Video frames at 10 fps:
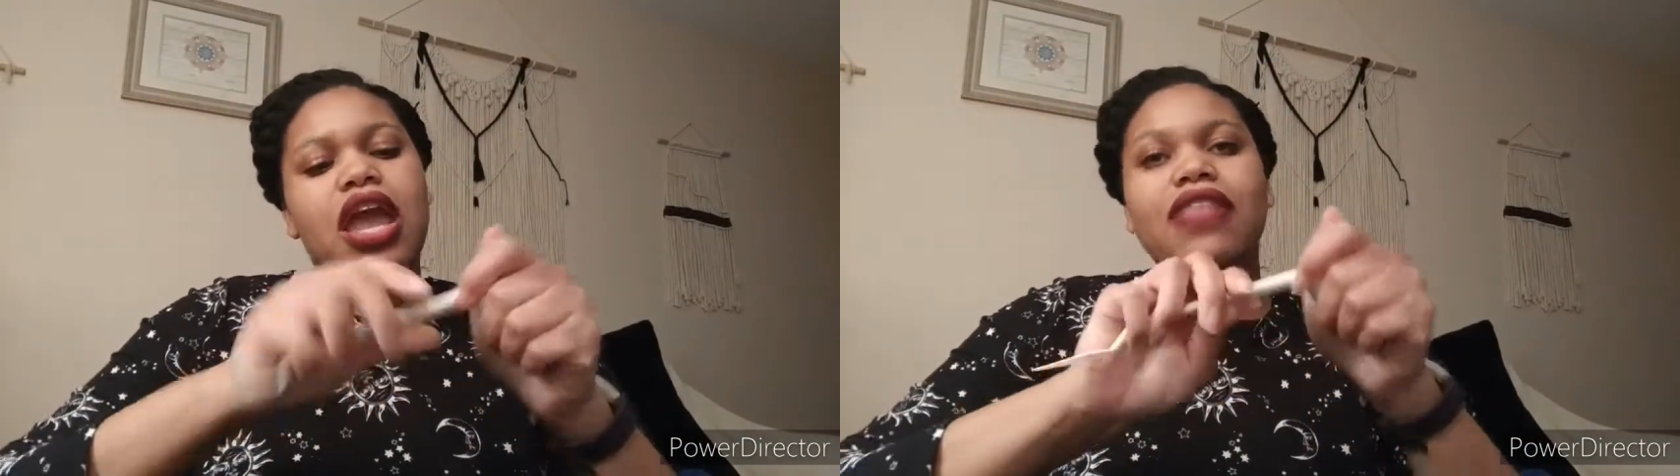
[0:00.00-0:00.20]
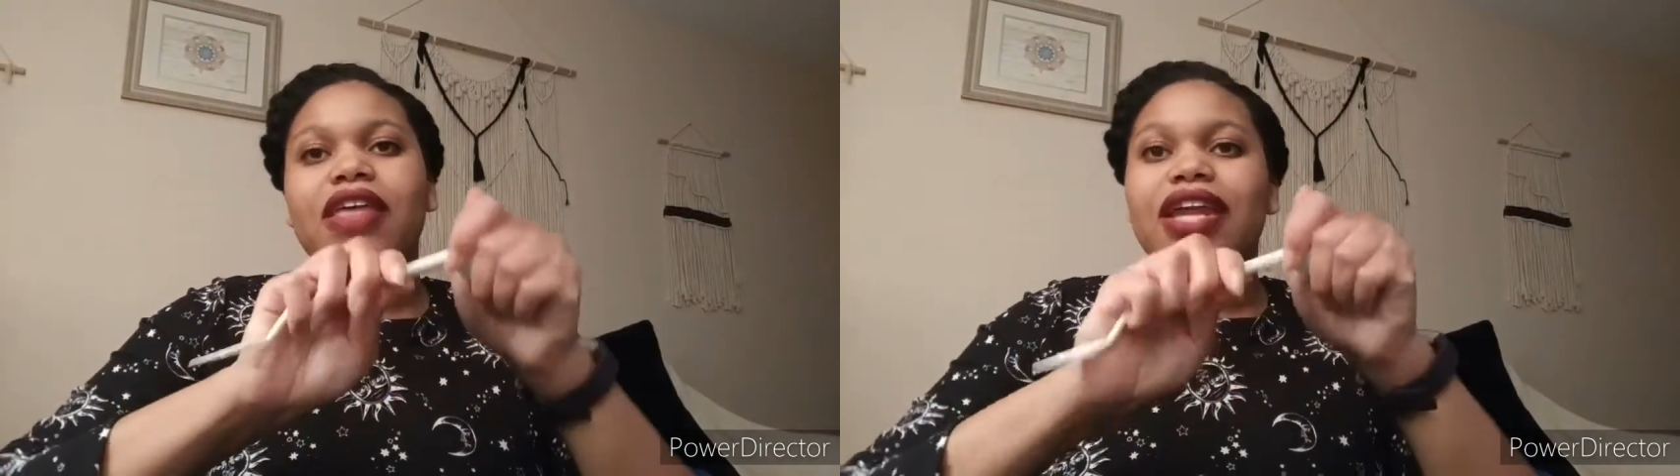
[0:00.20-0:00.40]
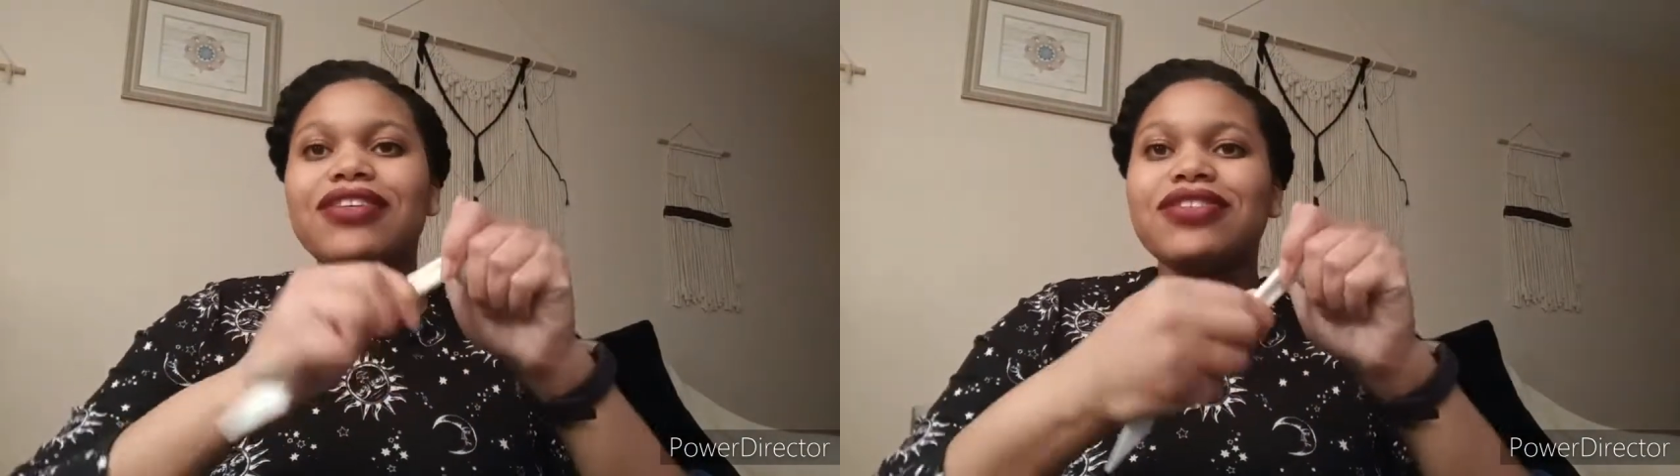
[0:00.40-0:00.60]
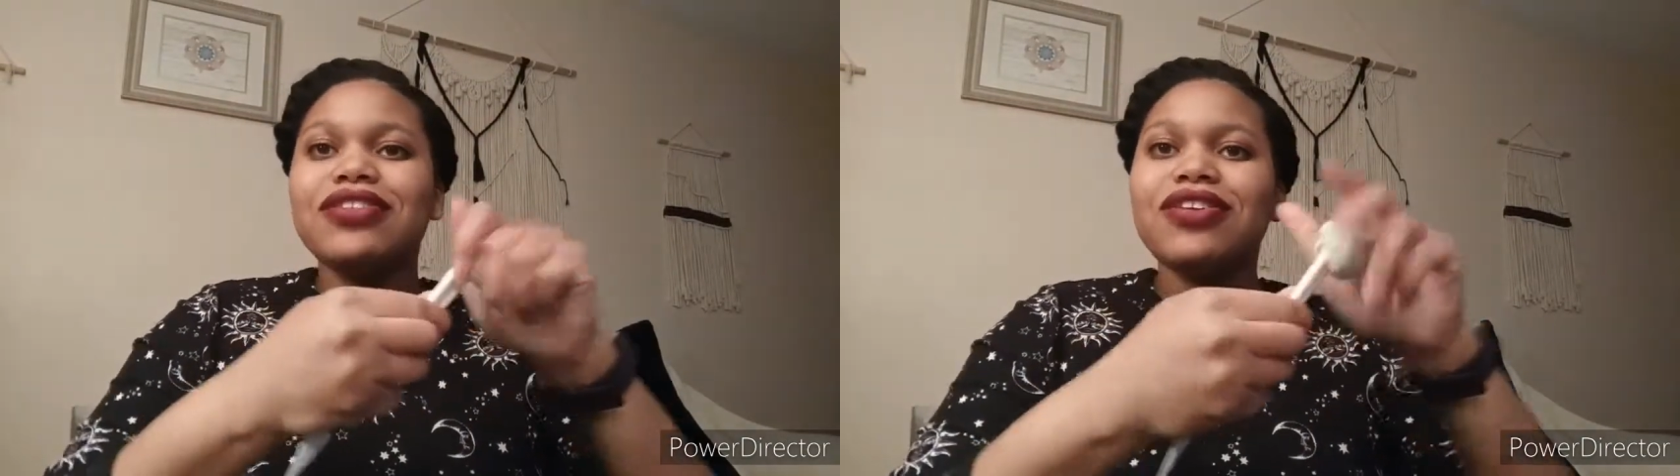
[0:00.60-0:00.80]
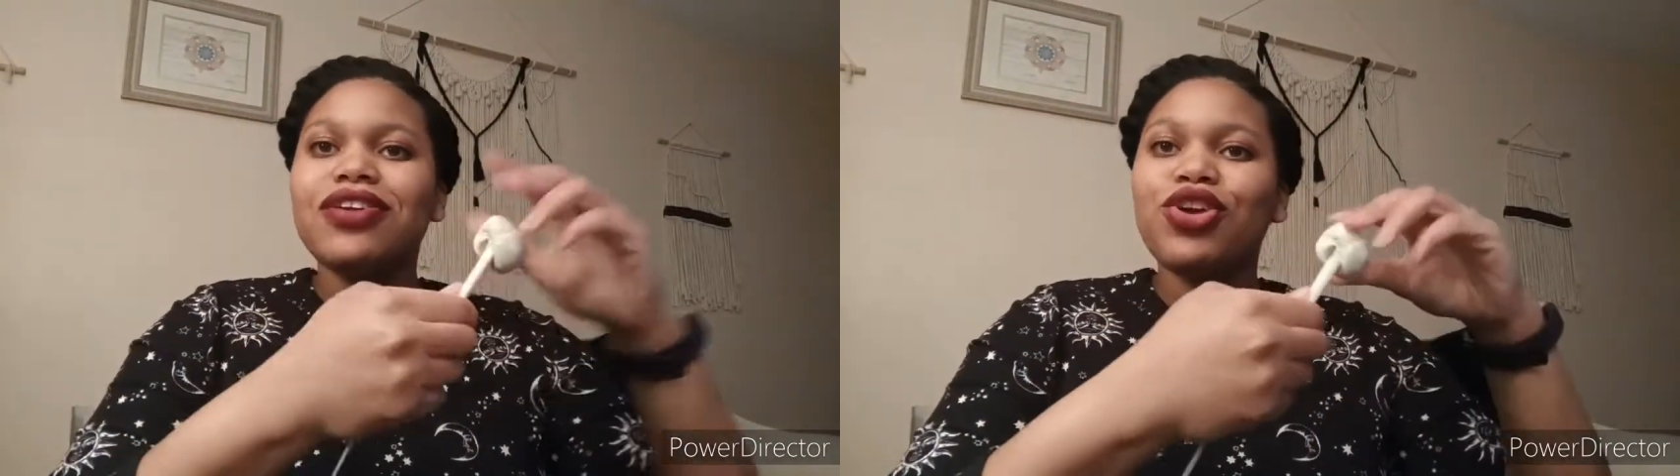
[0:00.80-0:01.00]
And then I just
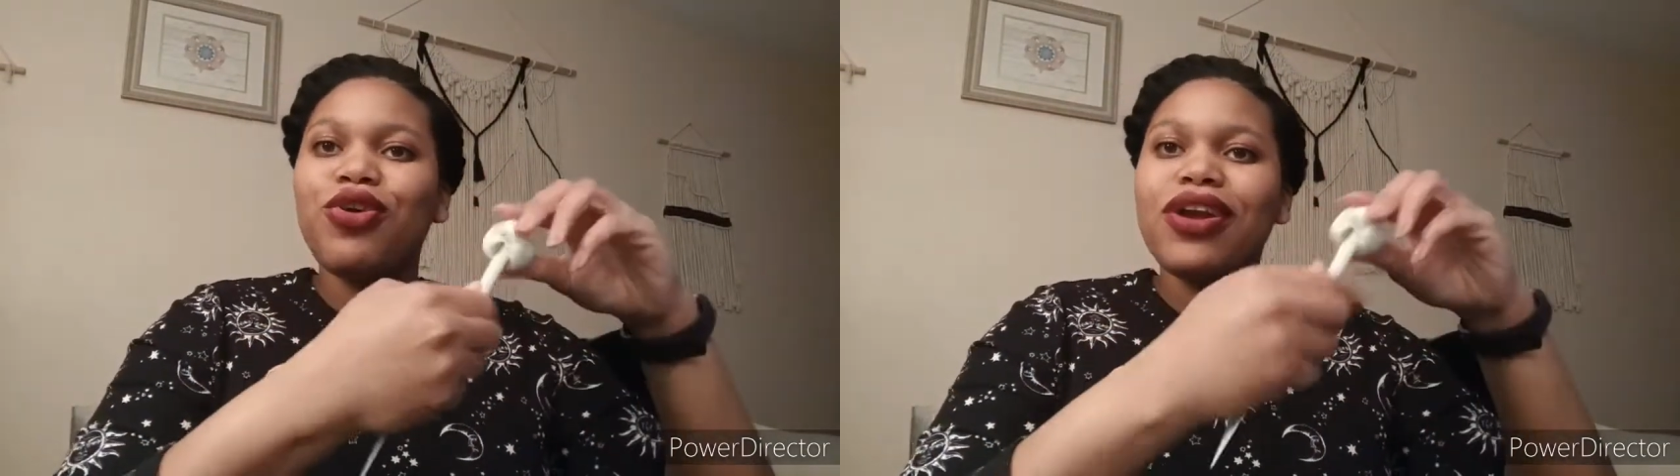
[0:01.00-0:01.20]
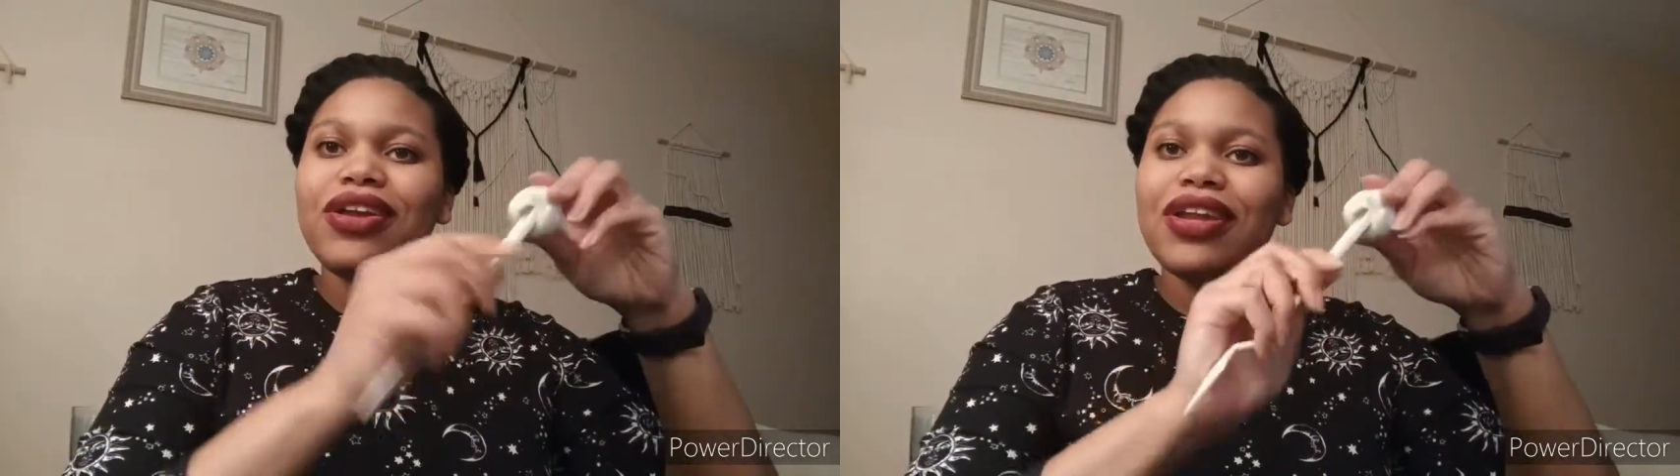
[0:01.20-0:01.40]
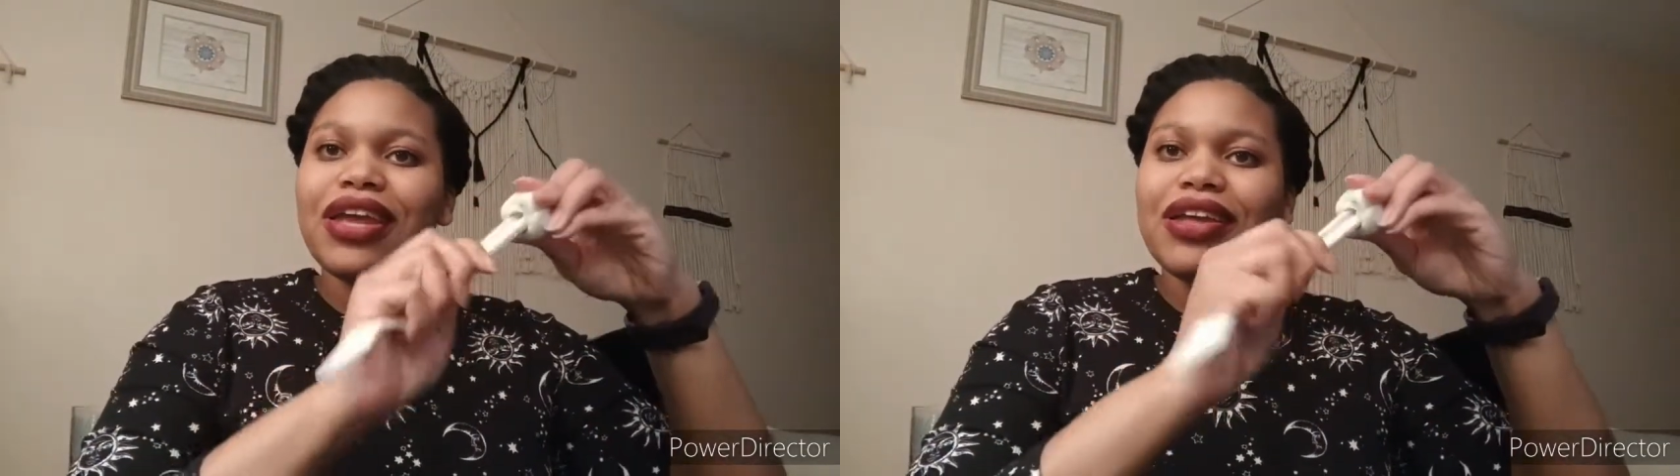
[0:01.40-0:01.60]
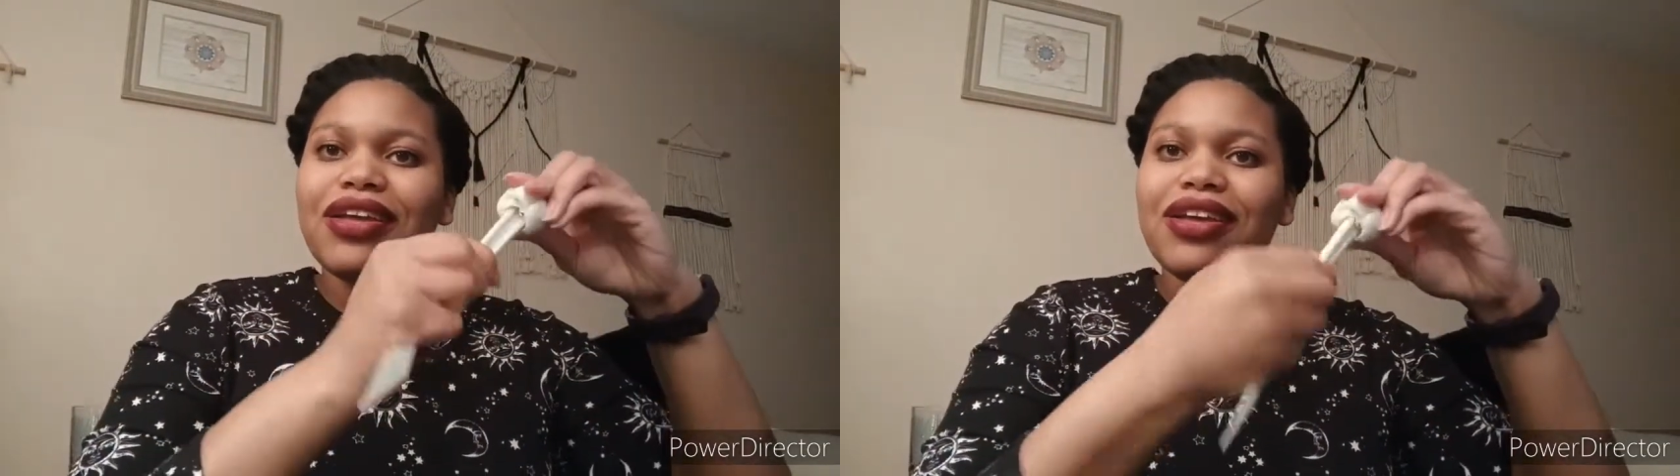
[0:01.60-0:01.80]
started cranking it.